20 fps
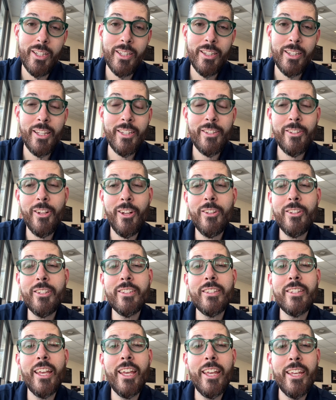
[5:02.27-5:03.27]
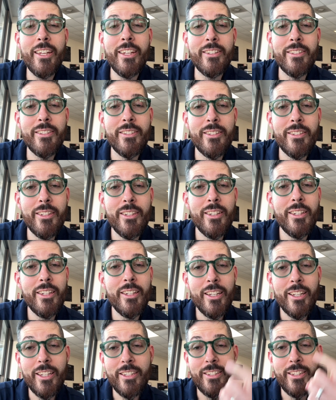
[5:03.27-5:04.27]
That's all it takes
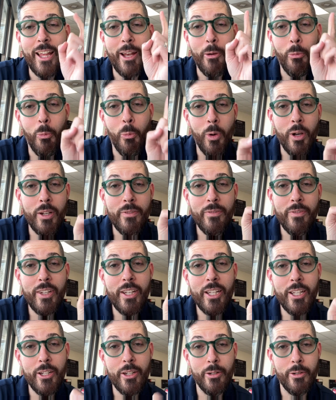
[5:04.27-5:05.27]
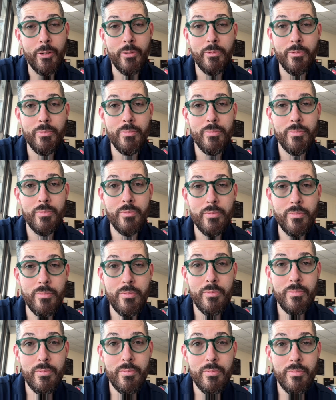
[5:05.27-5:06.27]
is that one video.
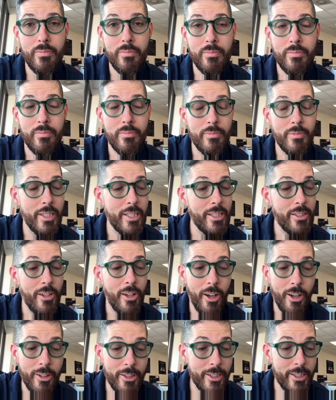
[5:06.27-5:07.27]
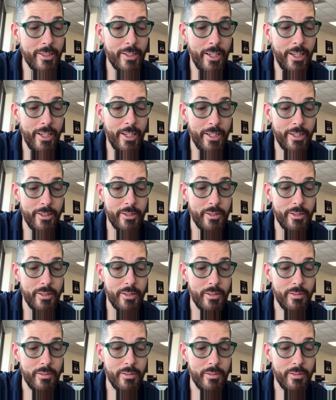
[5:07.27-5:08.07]
That's all it takes.